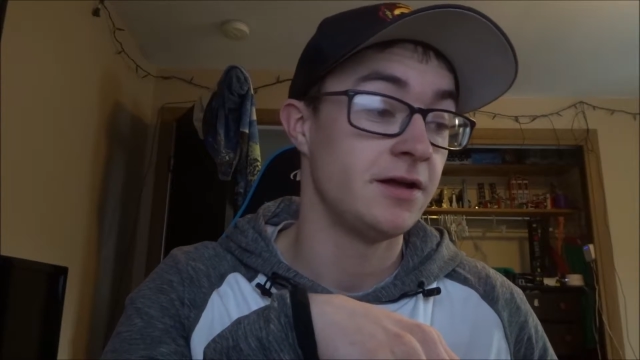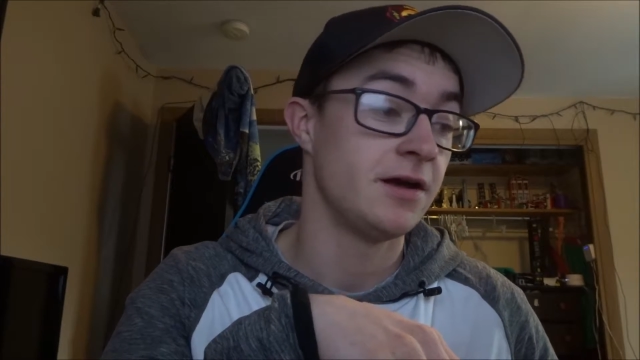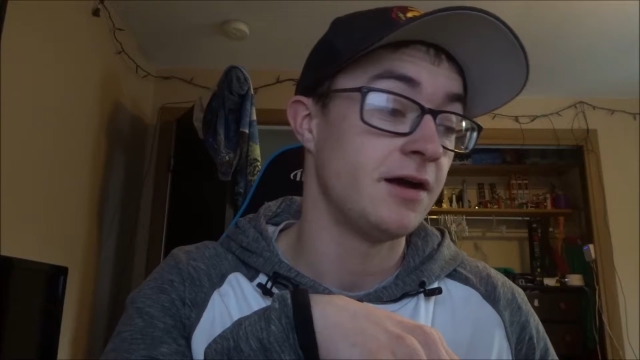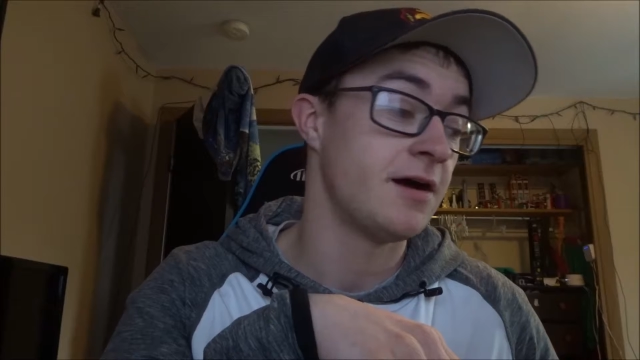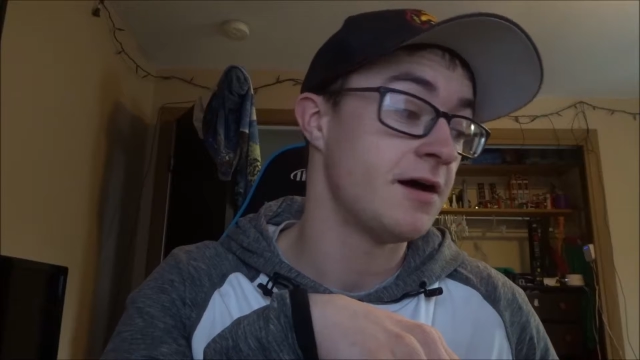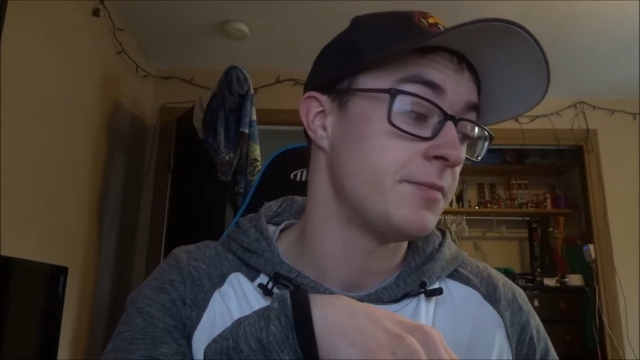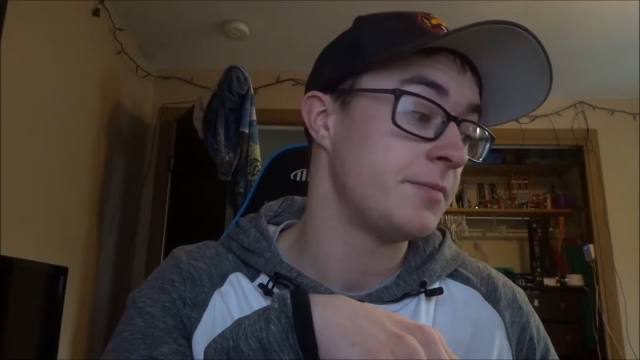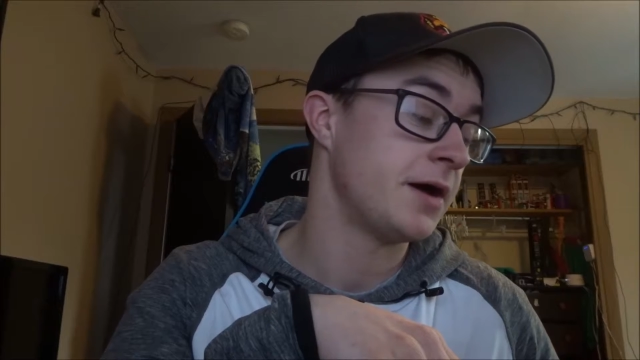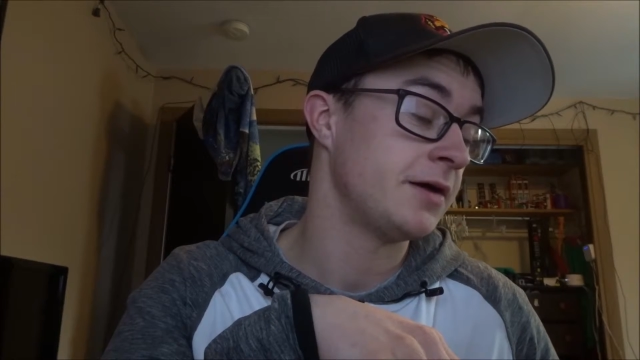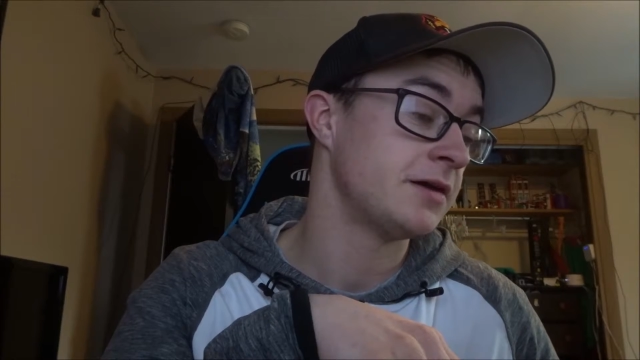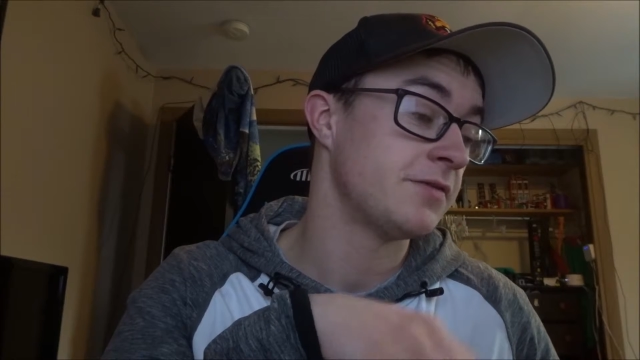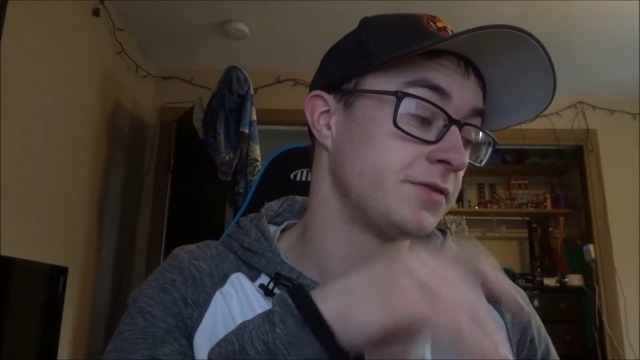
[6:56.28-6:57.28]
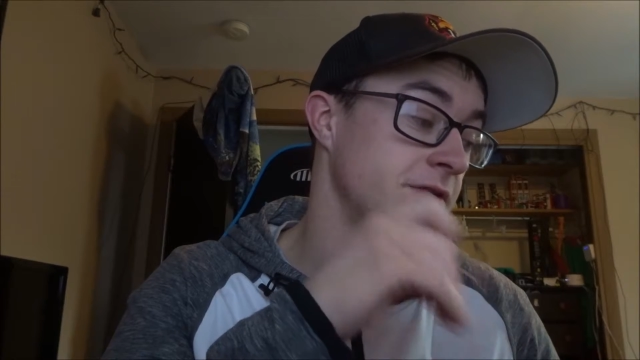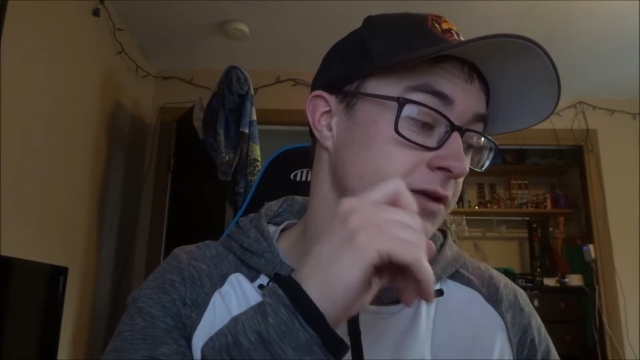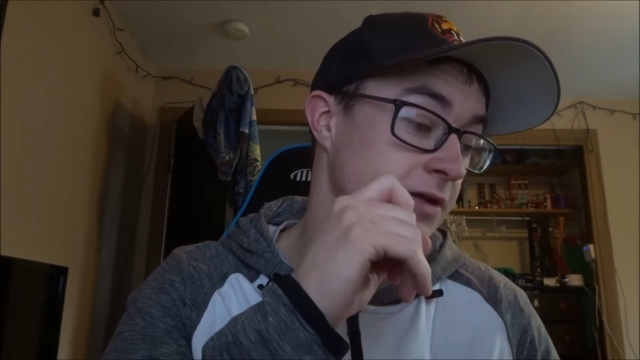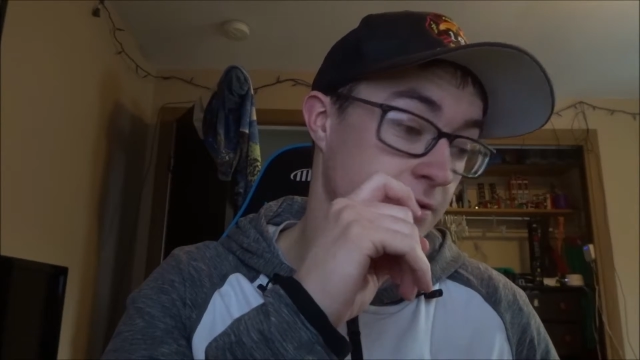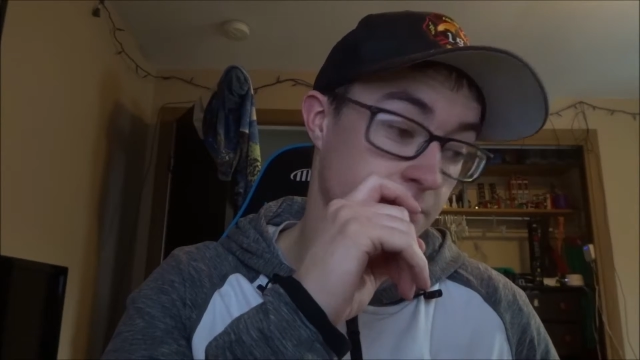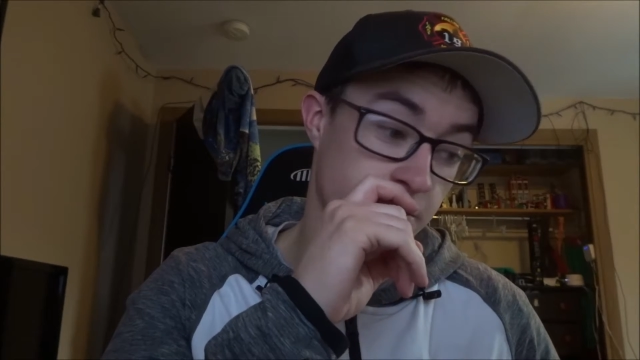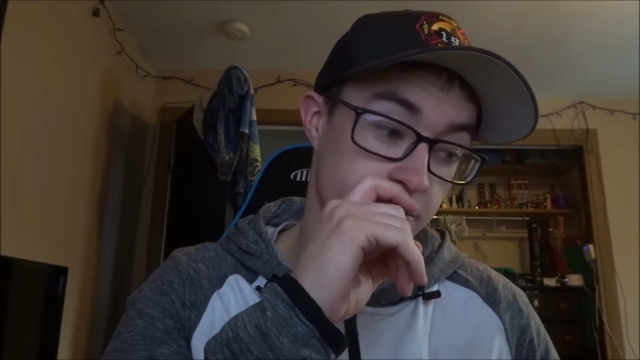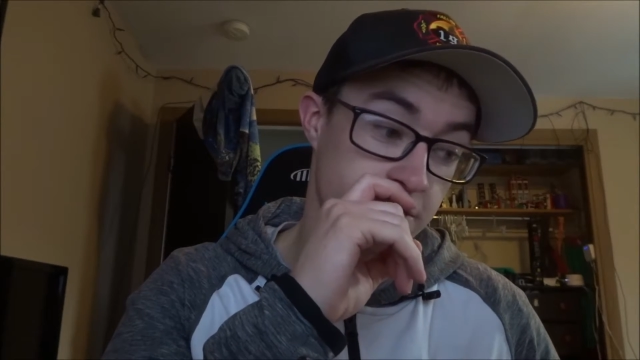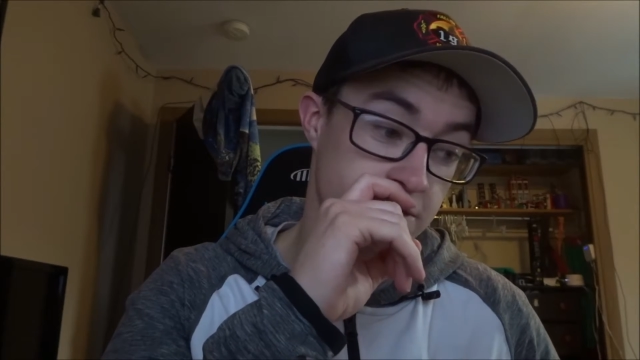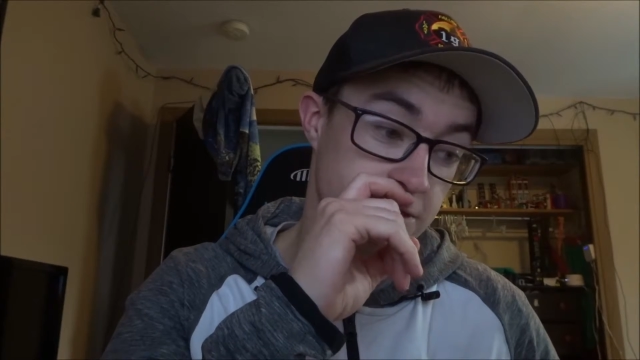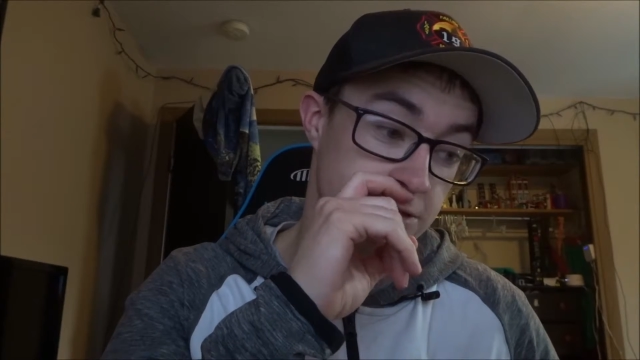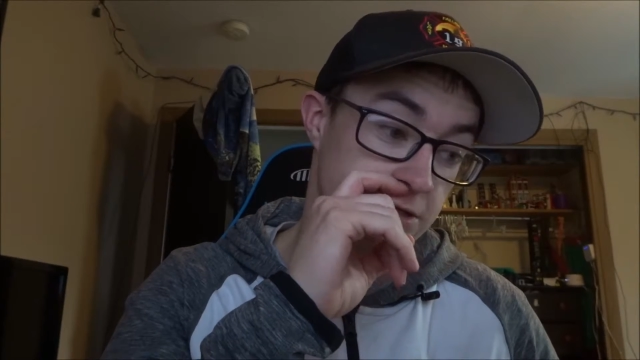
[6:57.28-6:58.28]
I definitely would
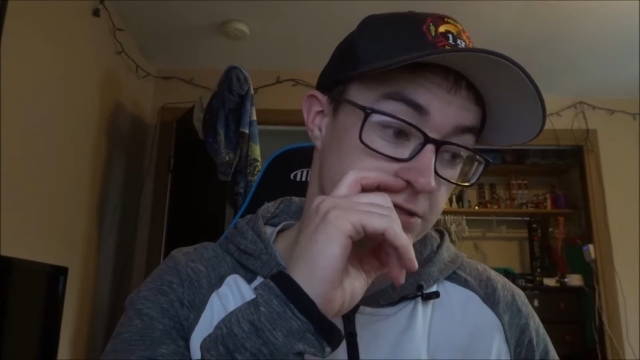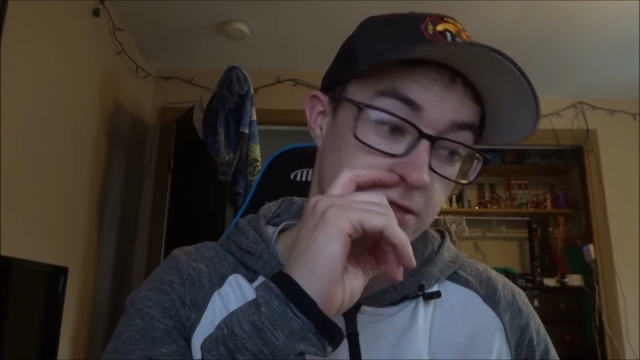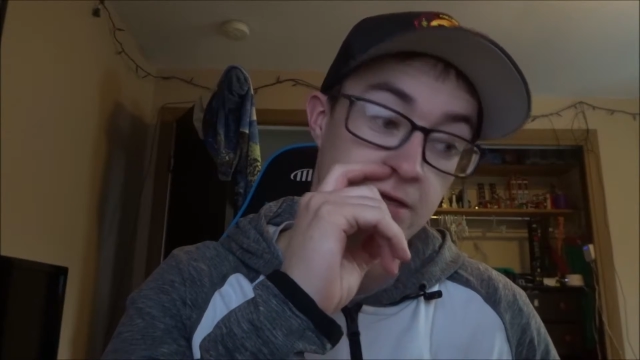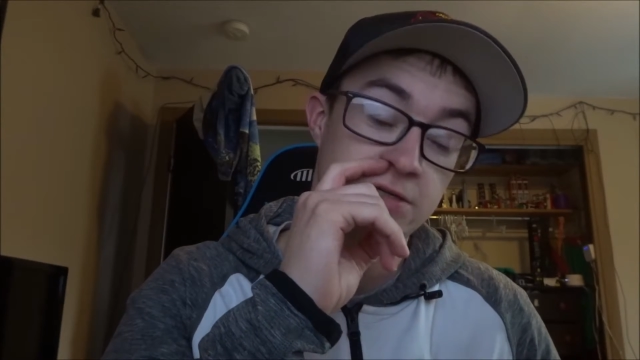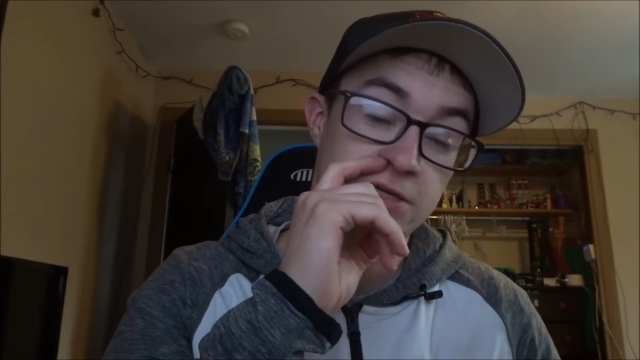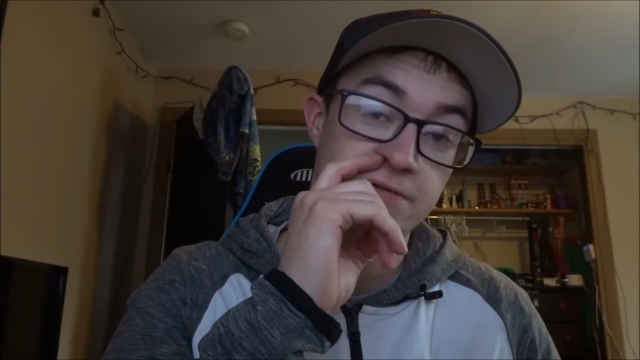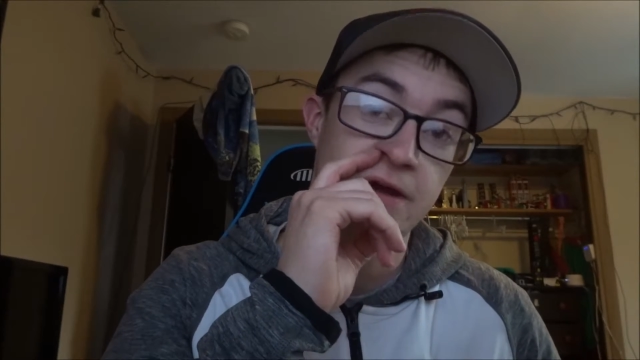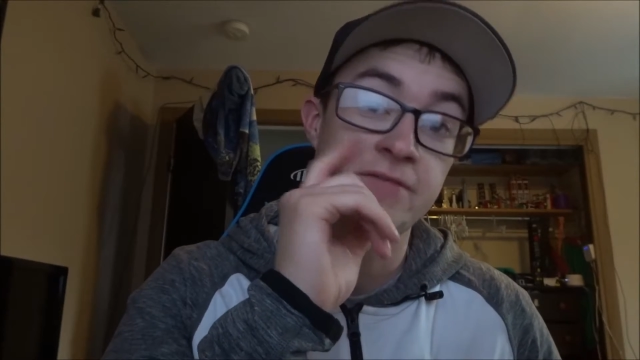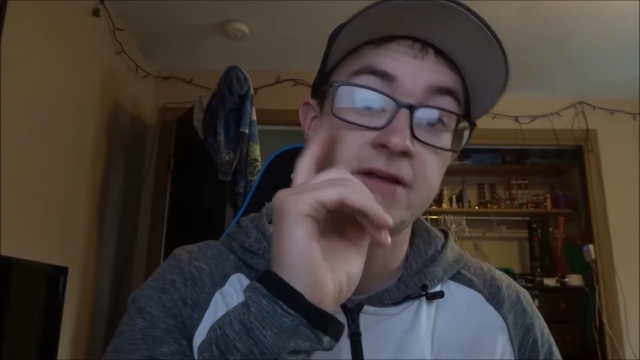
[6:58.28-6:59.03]
suggest the HTC Vive